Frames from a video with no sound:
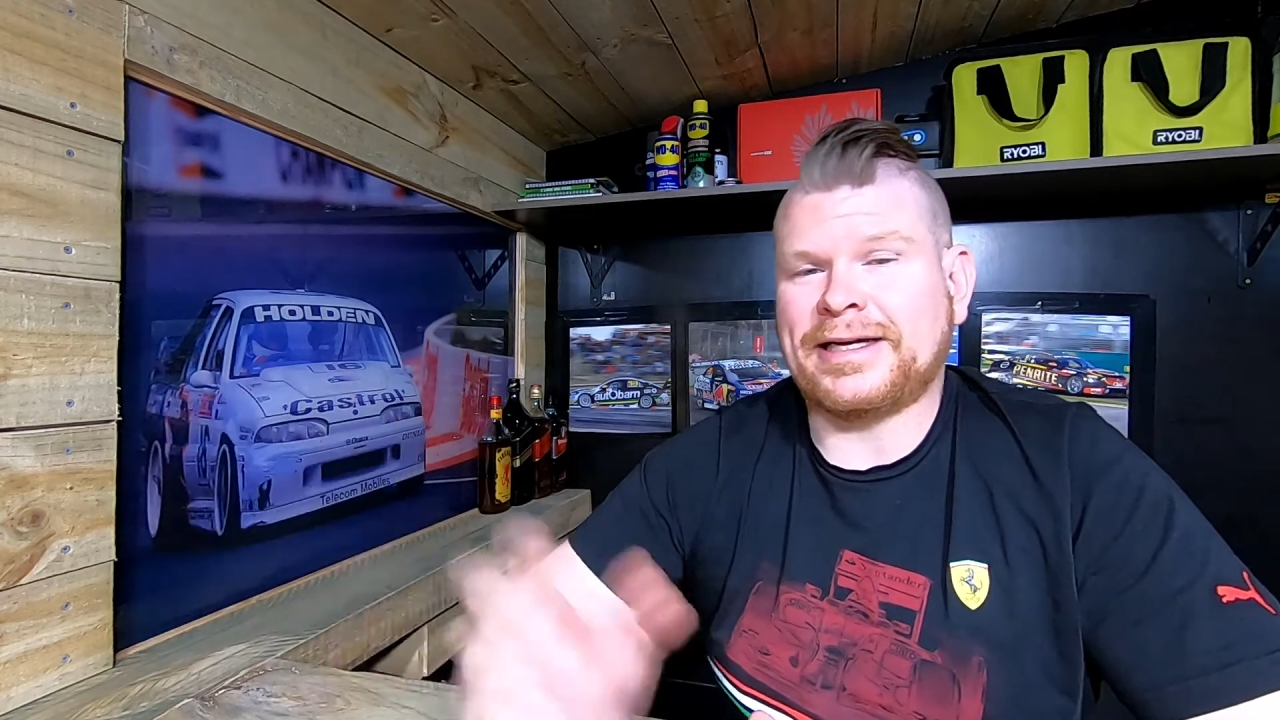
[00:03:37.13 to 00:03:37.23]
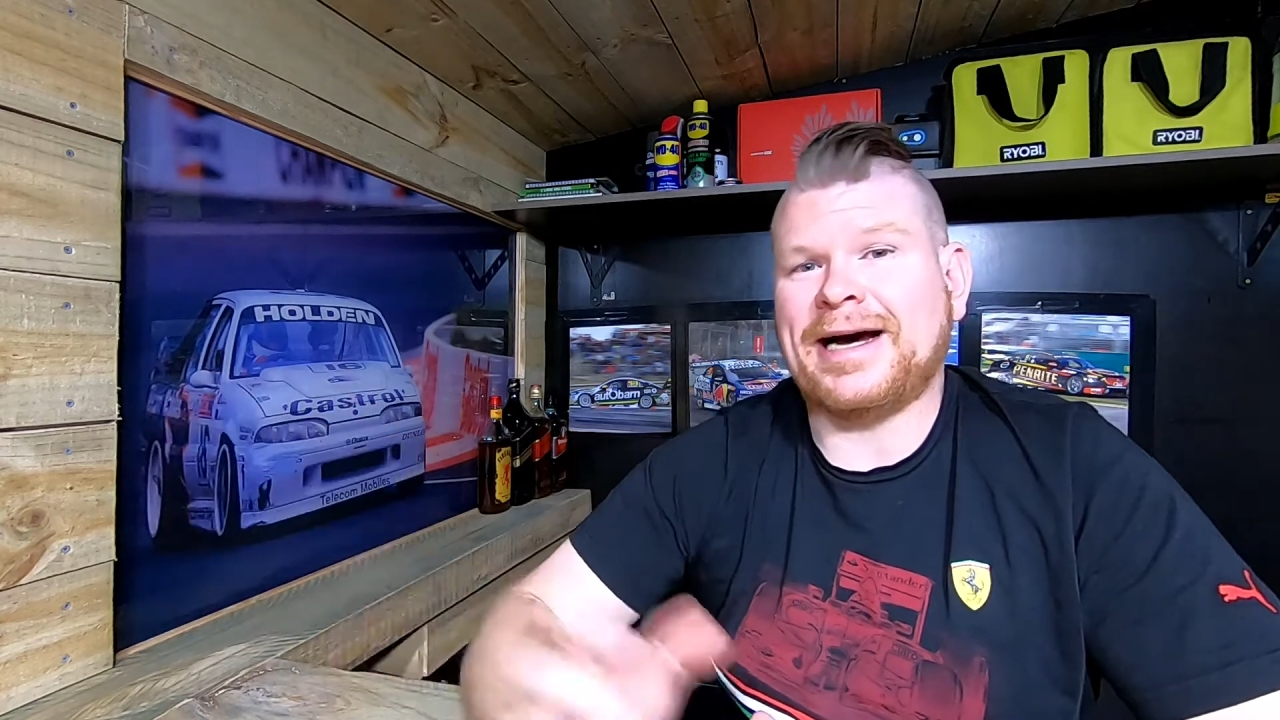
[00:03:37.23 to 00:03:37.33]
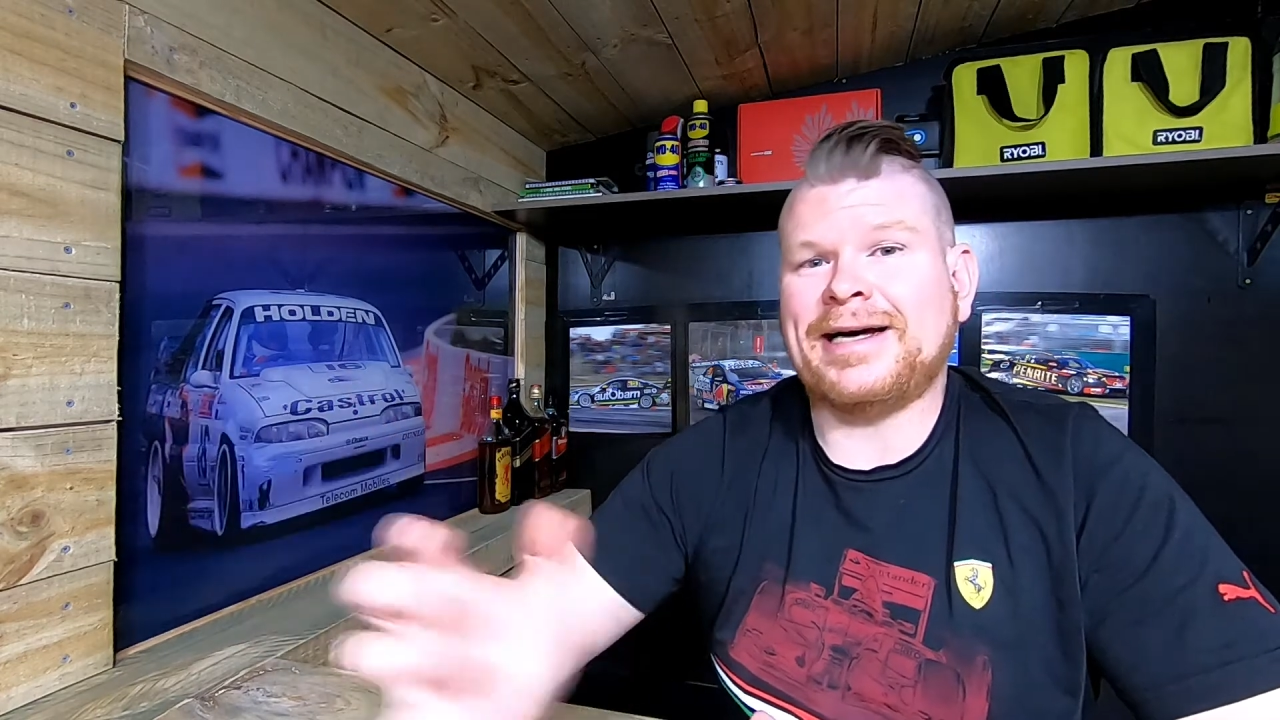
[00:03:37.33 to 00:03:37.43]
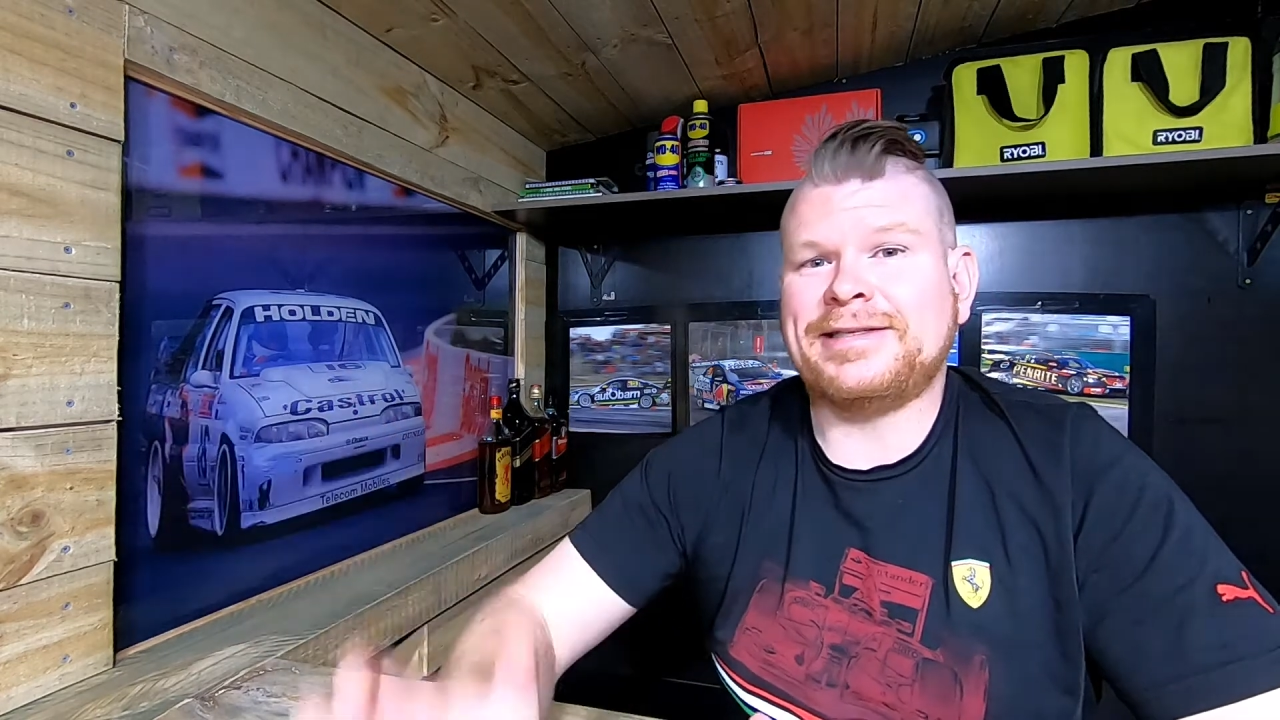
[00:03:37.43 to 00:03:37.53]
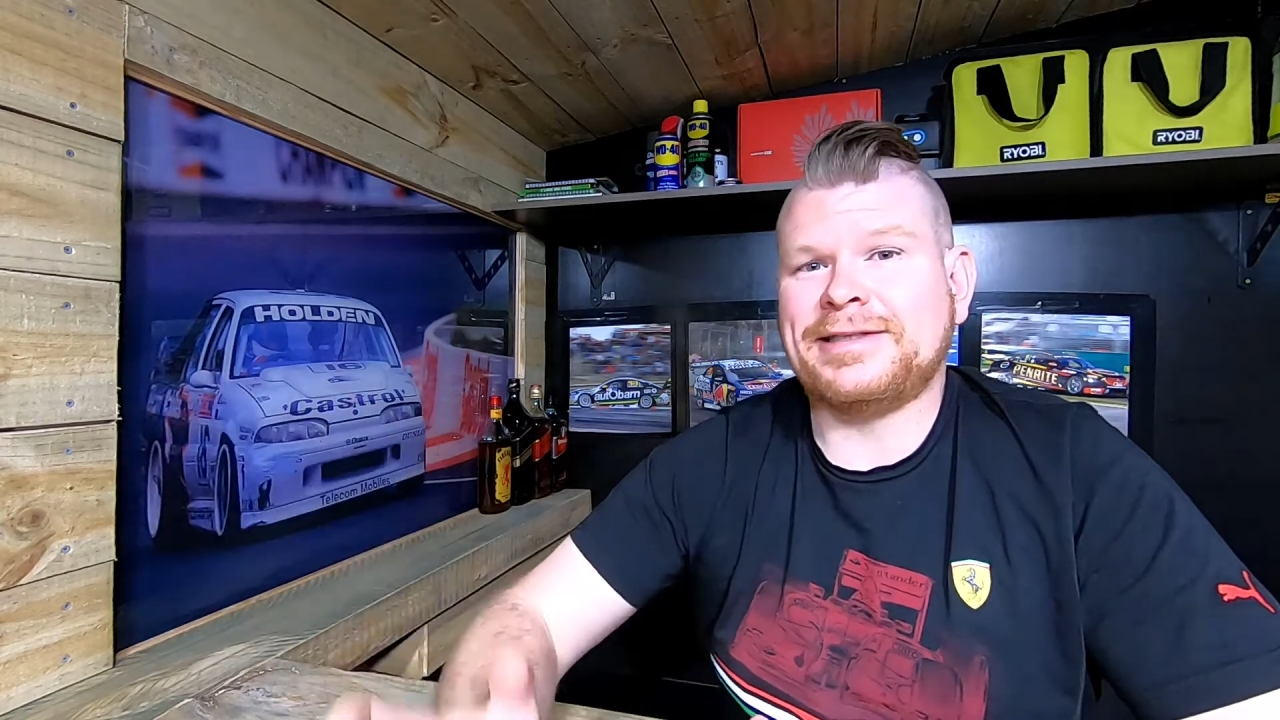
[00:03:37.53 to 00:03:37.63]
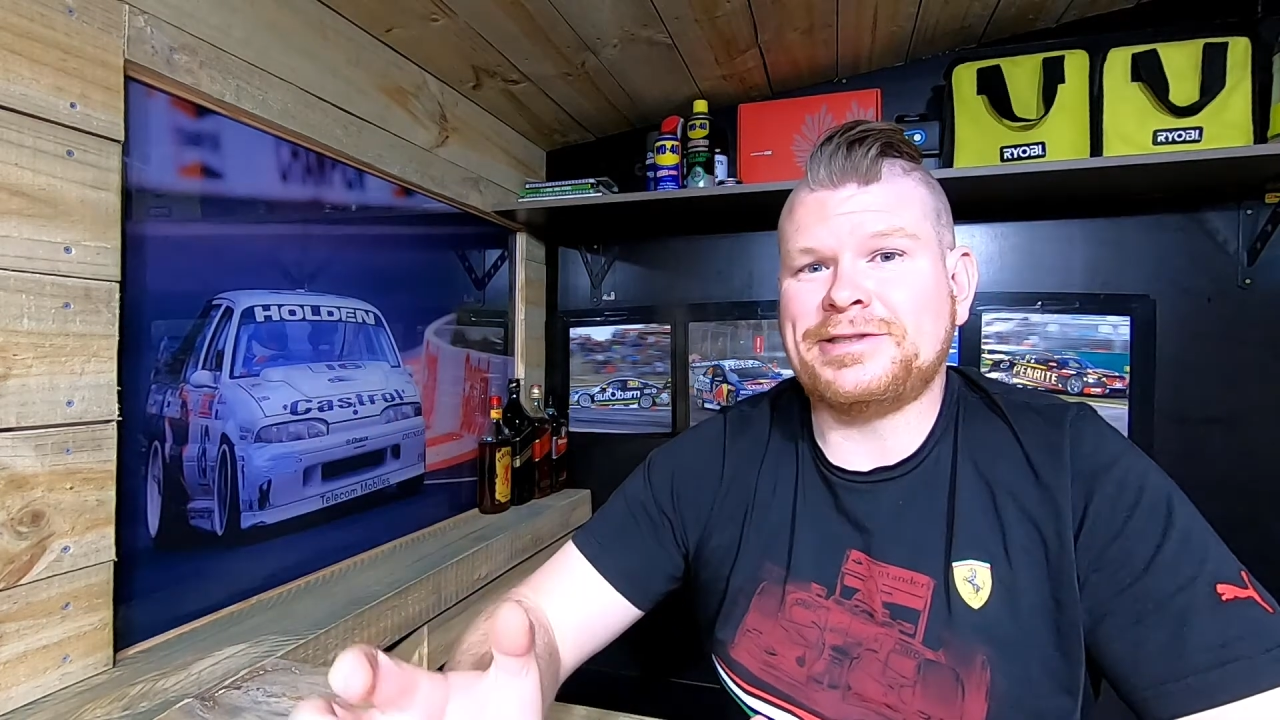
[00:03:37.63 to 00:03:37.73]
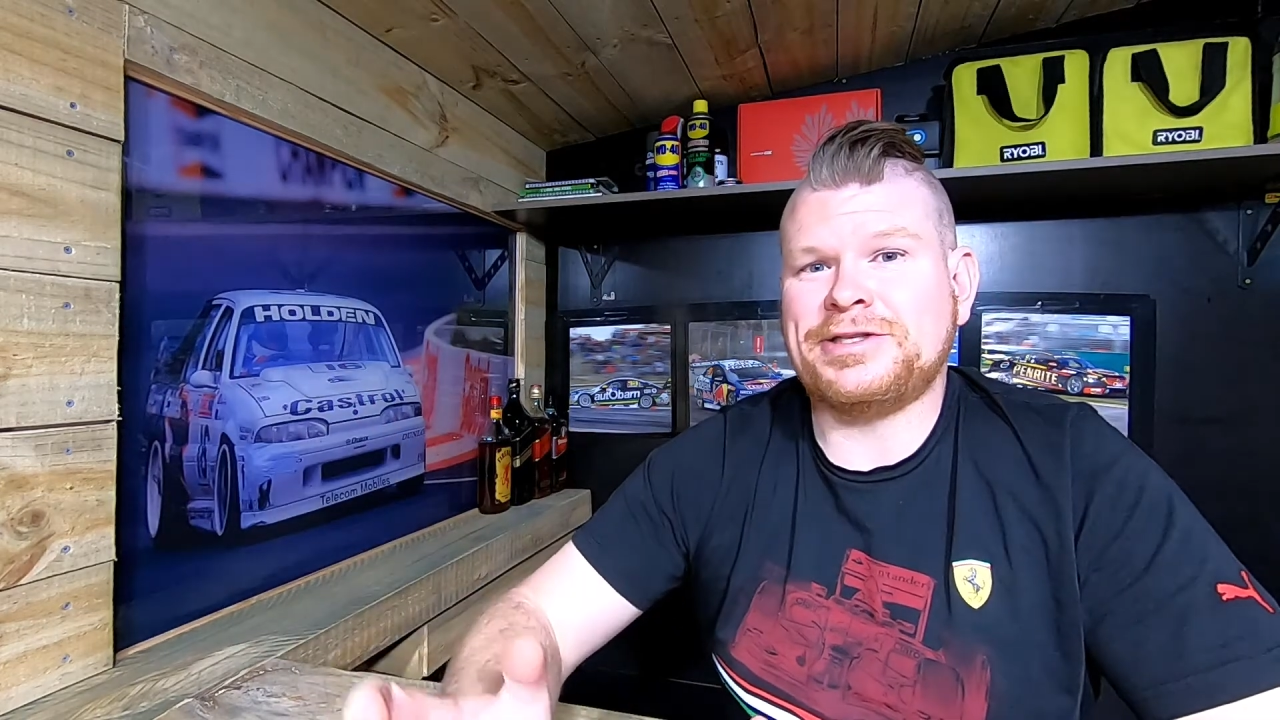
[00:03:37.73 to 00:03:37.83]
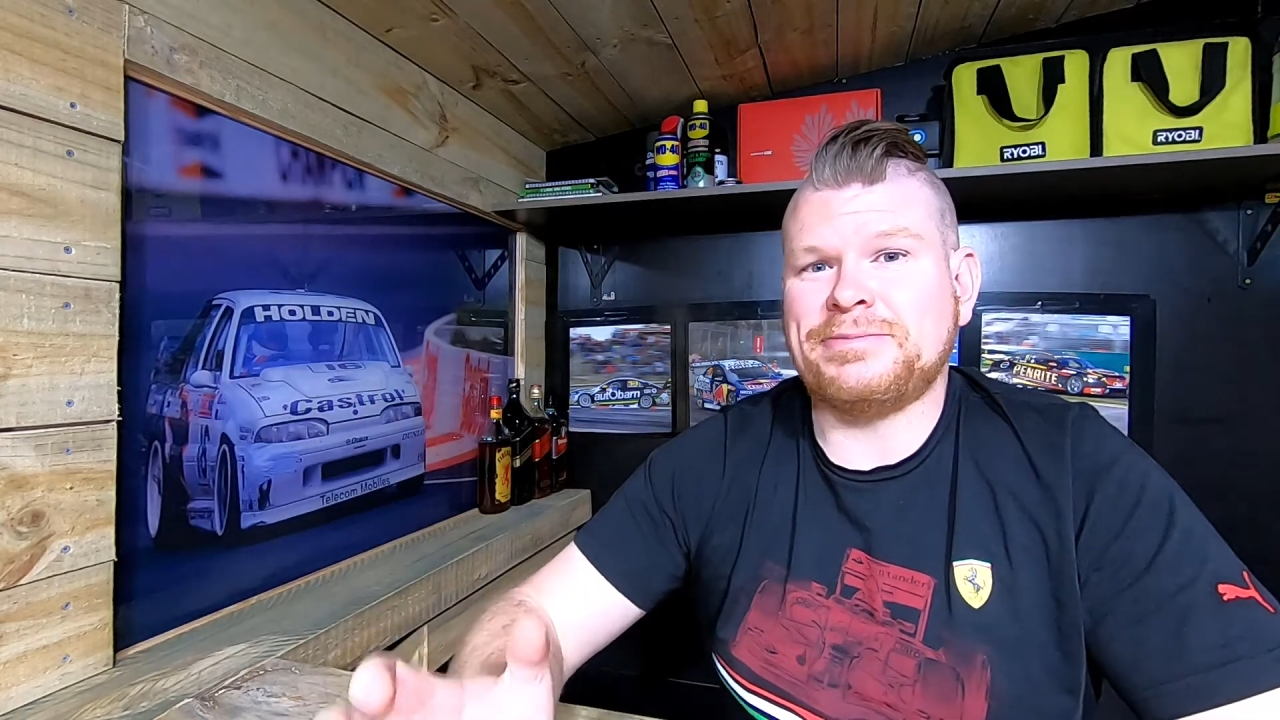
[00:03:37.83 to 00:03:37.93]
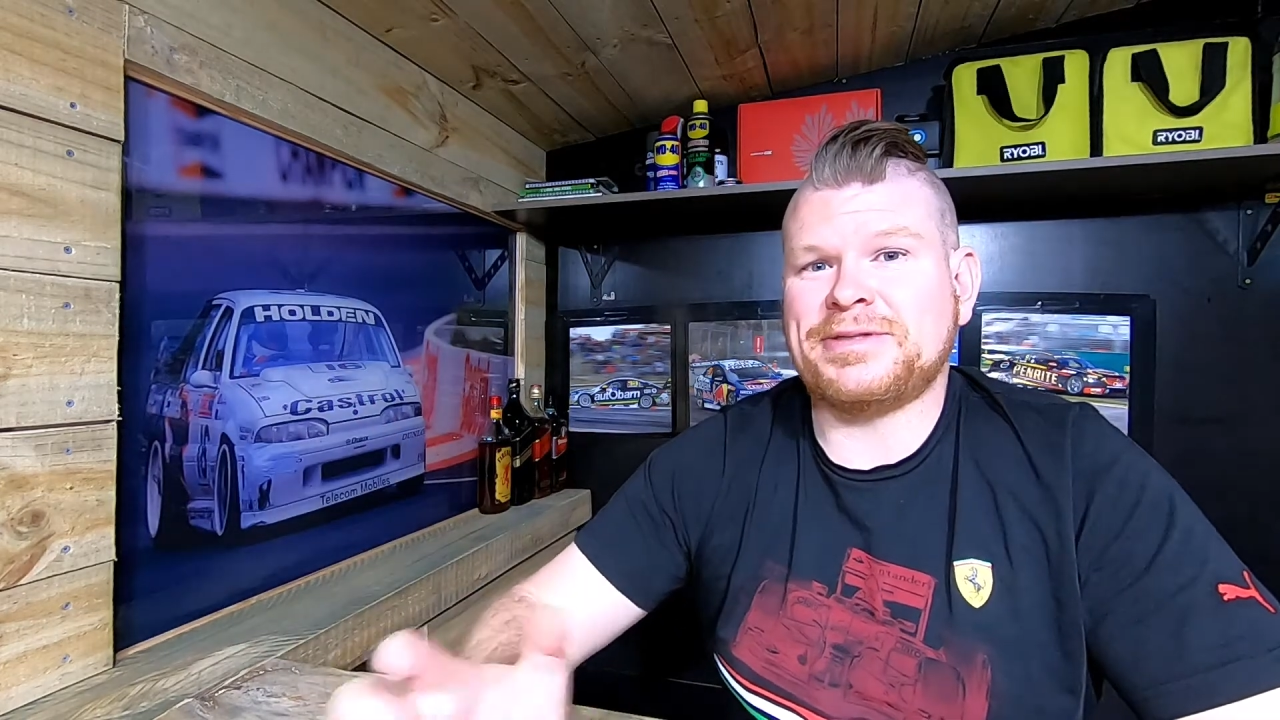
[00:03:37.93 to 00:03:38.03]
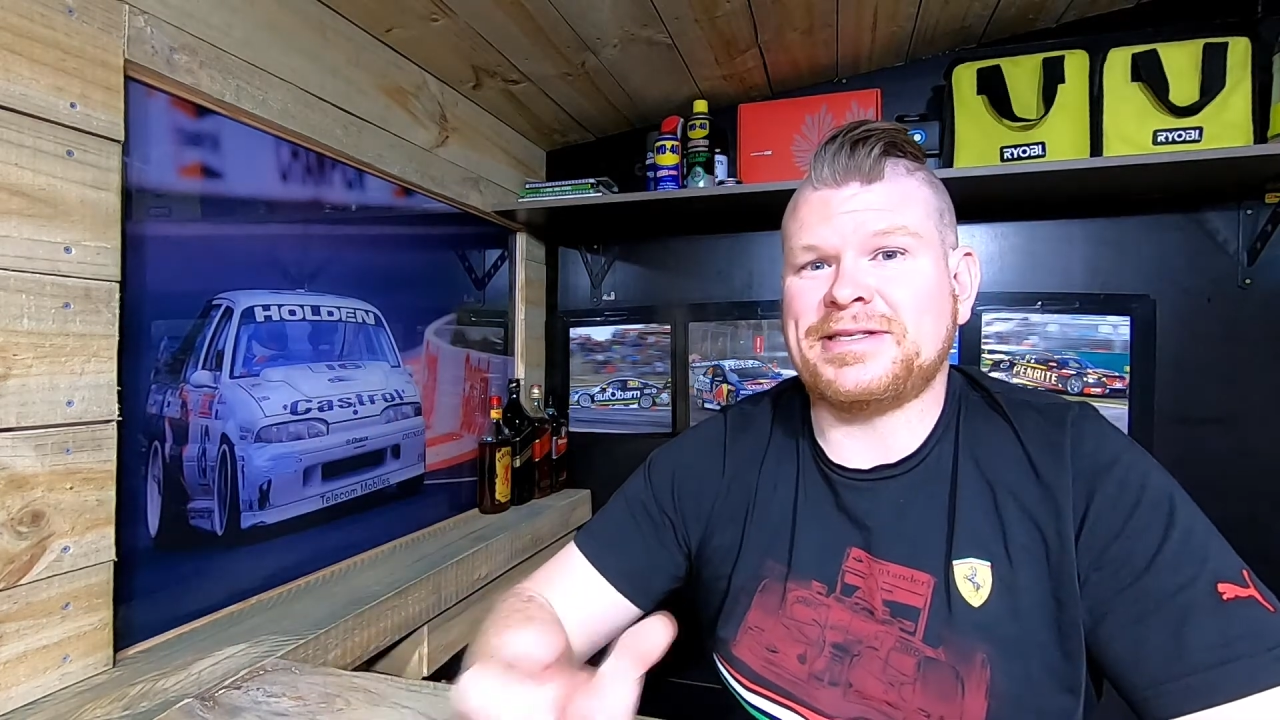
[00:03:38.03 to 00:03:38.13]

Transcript: car dealerships